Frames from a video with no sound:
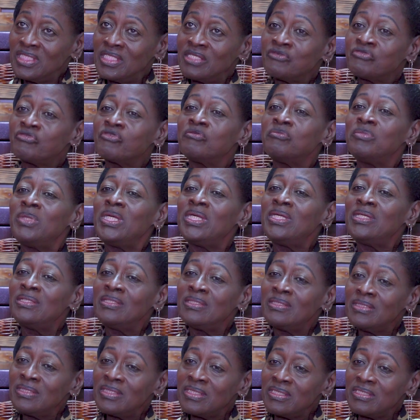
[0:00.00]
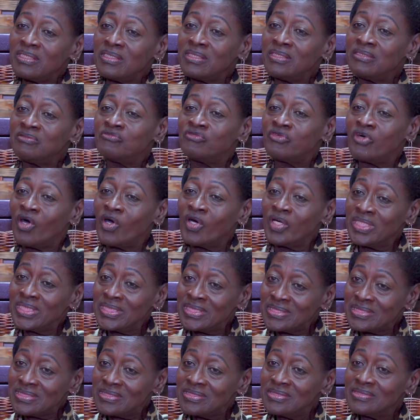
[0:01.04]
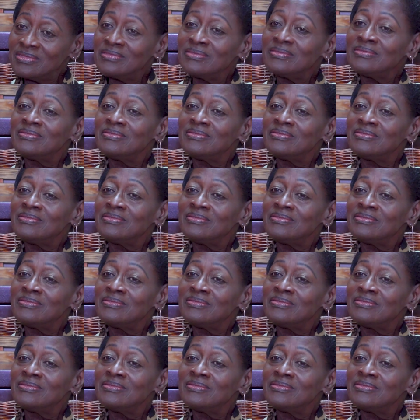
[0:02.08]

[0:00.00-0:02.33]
there for me in voice.